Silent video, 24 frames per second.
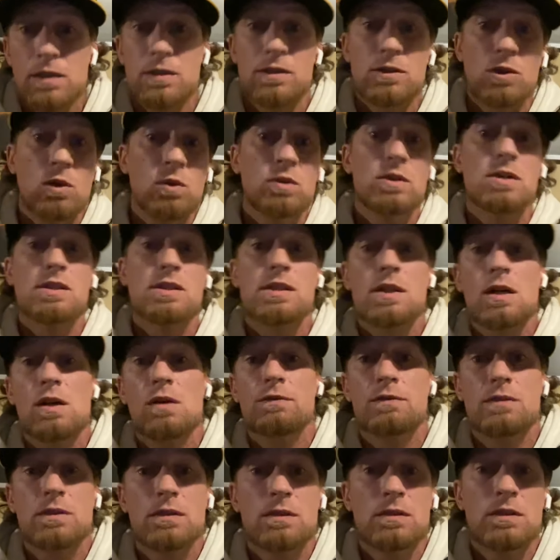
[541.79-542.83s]
sold your
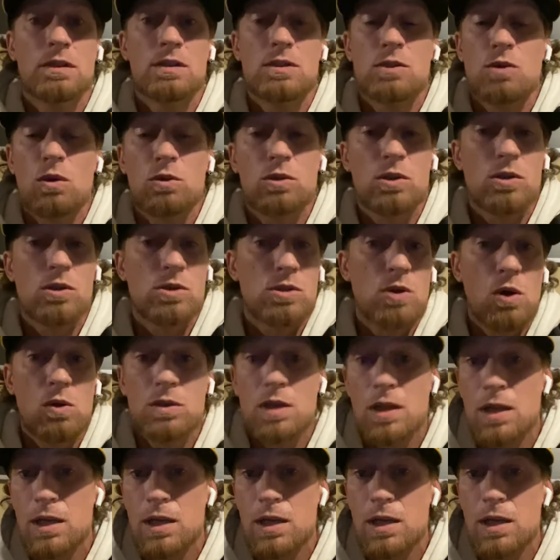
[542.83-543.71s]
soul to the